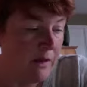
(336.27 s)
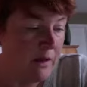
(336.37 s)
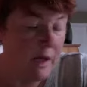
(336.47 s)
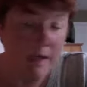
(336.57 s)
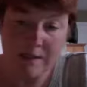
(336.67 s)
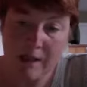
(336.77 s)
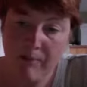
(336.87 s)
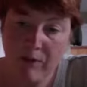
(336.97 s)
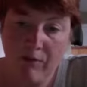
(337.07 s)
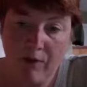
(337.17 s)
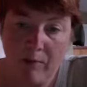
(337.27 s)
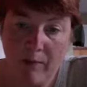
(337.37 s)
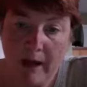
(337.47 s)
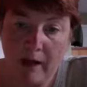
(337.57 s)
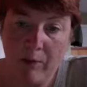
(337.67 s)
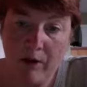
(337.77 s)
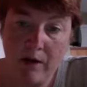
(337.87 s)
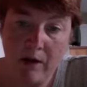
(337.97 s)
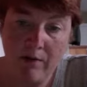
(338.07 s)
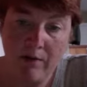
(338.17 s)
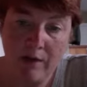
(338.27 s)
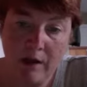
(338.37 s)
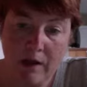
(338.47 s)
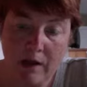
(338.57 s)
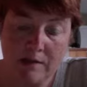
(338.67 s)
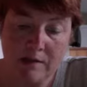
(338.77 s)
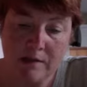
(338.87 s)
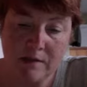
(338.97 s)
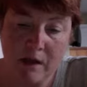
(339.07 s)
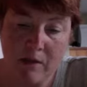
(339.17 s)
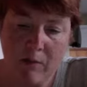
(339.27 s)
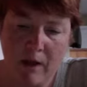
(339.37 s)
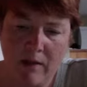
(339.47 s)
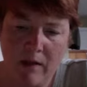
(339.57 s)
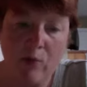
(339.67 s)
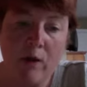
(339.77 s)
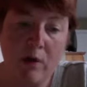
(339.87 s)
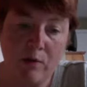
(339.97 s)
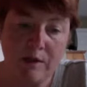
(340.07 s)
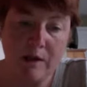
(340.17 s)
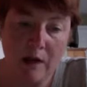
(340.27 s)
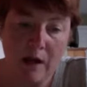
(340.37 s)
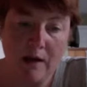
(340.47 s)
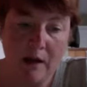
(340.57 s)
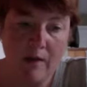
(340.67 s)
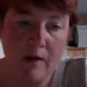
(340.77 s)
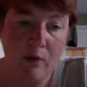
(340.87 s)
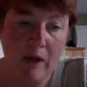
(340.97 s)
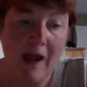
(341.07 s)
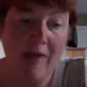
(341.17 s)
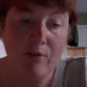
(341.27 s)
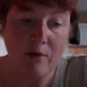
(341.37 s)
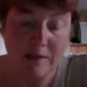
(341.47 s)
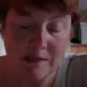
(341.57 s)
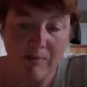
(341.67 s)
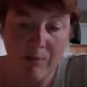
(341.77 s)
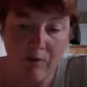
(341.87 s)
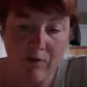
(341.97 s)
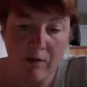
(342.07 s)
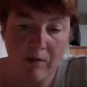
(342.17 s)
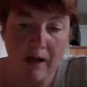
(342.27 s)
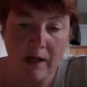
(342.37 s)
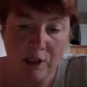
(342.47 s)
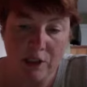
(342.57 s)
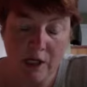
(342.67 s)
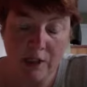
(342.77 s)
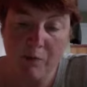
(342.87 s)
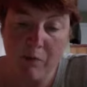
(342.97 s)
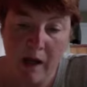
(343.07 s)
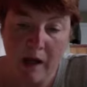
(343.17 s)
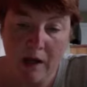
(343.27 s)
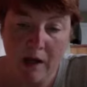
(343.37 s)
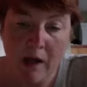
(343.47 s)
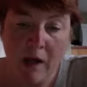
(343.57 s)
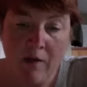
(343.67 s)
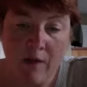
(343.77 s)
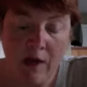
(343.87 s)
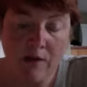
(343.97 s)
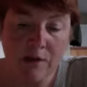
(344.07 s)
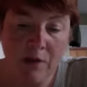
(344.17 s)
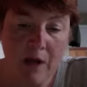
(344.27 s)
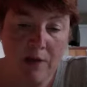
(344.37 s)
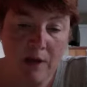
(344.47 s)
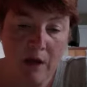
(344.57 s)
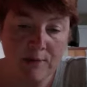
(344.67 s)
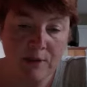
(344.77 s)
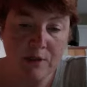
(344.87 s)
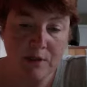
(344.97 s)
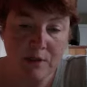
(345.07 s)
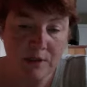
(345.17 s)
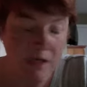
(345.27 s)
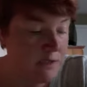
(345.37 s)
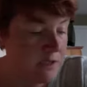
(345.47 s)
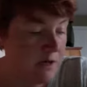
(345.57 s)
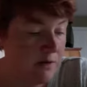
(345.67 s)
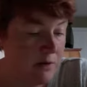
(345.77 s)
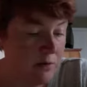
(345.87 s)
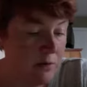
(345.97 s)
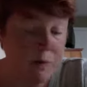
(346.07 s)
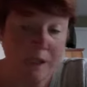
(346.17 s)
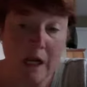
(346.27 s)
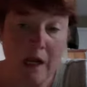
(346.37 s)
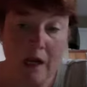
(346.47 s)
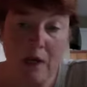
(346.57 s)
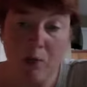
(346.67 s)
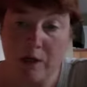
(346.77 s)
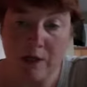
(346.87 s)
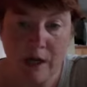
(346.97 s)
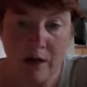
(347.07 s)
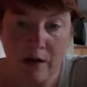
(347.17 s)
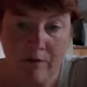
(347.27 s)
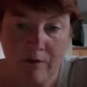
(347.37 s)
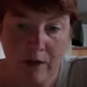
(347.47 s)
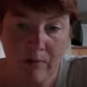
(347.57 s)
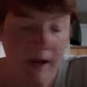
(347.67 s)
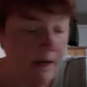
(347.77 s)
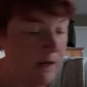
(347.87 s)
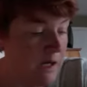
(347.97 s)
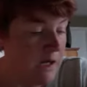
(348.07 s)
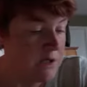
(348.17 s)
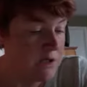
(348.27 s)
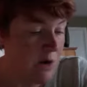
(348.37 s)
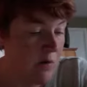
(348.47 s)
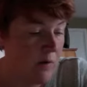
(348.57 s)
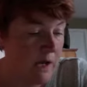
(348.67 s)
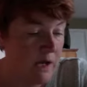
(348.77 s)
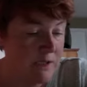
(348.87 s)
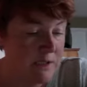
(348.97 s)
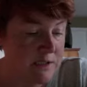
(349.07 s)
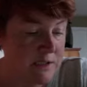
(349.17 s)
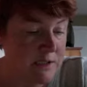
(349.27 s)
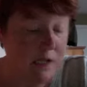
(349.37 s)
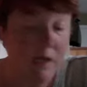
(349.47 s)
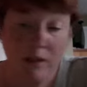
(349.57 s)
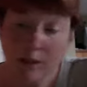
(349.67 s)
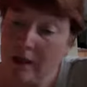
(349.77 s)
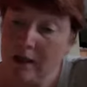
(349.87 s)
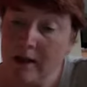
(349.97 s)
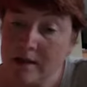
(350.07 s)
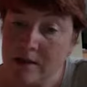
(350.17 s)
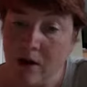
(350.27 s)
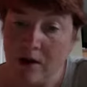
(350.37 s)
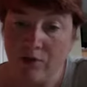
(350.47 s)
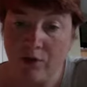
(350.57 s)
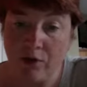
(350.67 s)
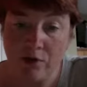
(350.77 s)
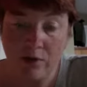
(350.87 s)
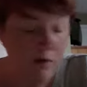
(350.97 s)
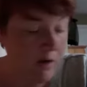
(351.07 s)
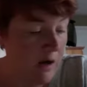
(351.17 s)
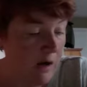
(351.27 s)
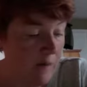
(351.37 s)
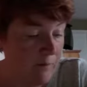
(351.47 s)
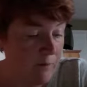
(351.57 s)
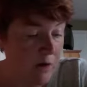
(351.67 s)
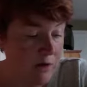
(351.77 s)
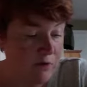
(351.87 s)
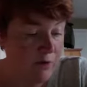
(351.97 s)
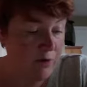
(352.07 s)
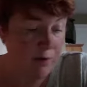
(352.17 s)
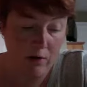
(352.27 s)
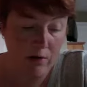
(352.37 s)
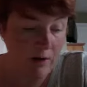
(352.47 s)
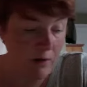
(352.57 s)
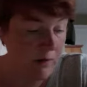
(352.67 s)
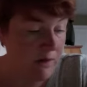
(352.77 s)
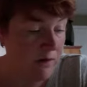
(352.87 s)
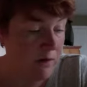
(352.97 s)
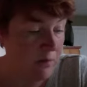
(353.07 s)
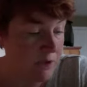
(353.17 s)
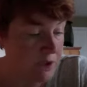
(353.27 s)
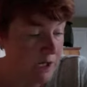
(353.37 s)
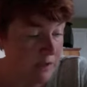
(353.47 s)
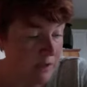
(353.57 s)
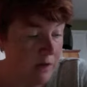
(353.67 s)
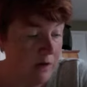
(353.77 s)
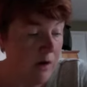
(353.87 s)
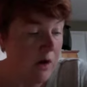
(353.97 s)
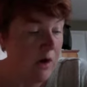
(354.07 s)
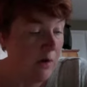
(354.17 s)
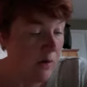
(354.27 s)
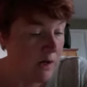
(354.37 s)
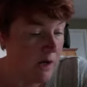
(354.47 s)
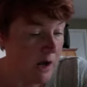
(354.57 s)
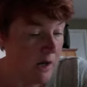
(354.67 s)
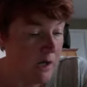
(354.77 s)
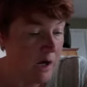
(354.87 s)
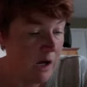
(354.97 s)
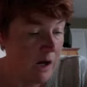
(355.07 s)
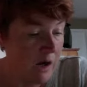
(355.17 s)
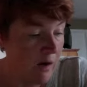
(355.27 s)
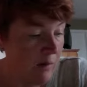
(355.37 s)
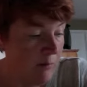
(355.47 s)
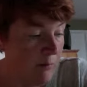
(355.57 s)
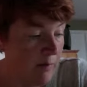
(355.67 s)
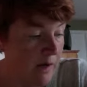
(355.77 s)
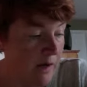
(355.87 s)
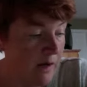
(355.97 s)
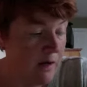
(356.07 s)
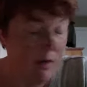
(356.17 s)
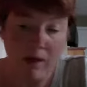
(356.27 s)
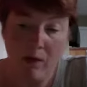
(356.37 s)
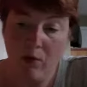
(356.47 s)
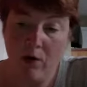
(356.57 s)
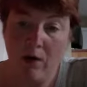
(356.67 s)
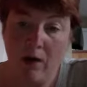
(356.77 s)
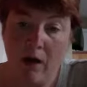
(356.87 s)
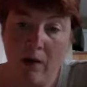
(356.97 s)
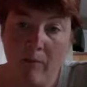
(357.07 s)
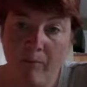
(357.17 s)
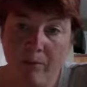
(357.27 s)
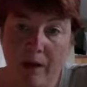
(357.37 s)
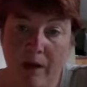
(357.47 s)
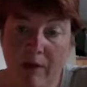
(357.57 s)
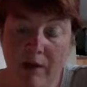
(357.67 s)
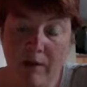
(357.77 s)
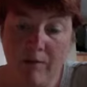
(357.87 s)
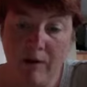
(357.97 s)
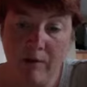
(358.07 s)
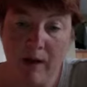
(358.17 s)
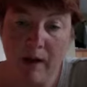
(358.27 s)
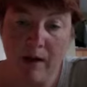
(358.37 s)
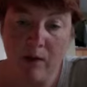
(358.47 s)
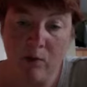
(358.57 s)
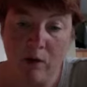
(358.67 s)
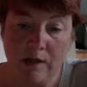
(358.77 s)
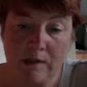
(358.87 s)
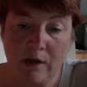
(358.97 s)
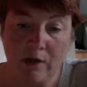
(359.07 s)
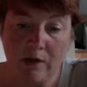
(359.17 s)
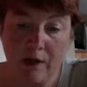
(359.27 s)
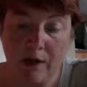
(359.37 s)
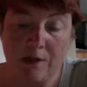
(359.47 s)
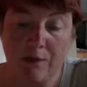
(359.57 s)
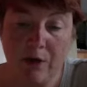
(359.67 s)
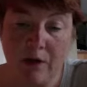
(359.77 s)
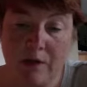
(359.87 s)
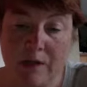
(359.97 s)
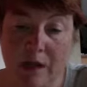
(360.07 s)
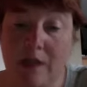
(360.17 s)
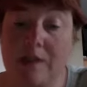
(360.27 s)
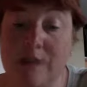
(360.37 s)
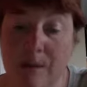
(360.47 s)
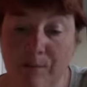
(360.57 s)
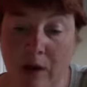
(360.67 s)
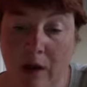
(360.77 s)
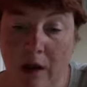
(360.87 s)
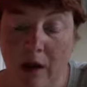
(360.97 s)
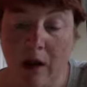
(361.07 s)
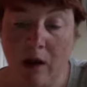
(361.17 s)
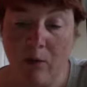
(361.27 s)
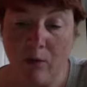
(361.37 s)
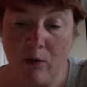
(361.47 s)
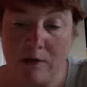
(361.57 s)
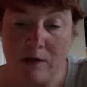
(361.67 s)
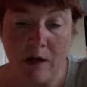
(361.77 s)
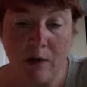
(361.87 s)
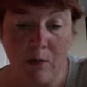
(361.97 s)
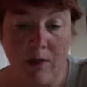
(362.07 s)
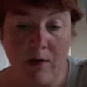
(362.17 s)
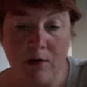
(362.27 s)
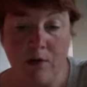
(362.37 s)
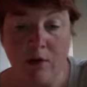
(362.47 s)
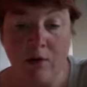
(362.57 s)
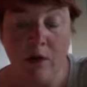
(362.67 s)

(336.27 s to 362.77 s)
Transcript: accept the feedback. But another thing is I think we always get the idea that we have to accept the feedback and change, but they also had the option to discuss it in their groups and reject the feedback. So it still nonetheless caused further learning whether they rejected it or not. But they were giving the feedback was a learning experience, and accepting it and deciding whether to